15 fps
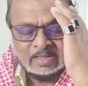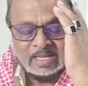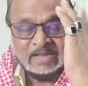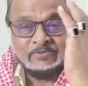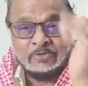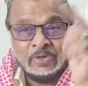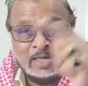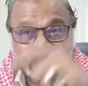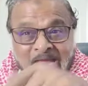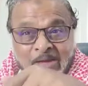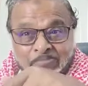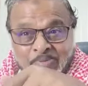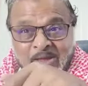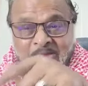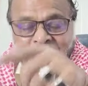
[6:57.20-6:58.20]
even though he
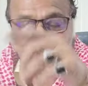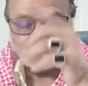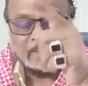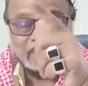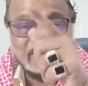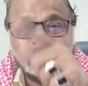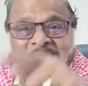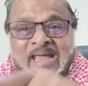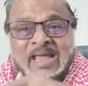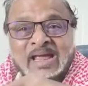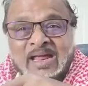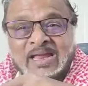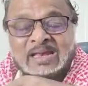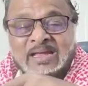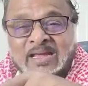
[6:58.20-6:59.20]
campaigned for them, and he
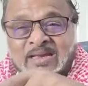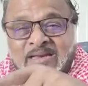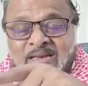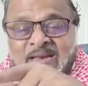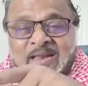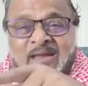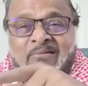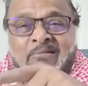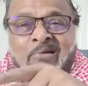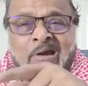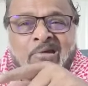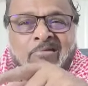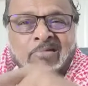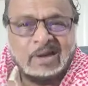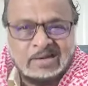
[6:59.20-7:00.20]
indicated that he
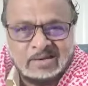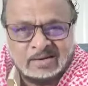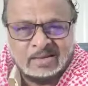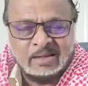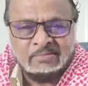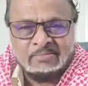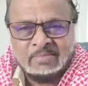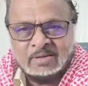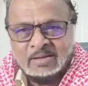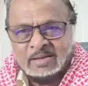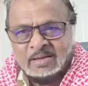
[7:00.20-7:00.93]
regretted them.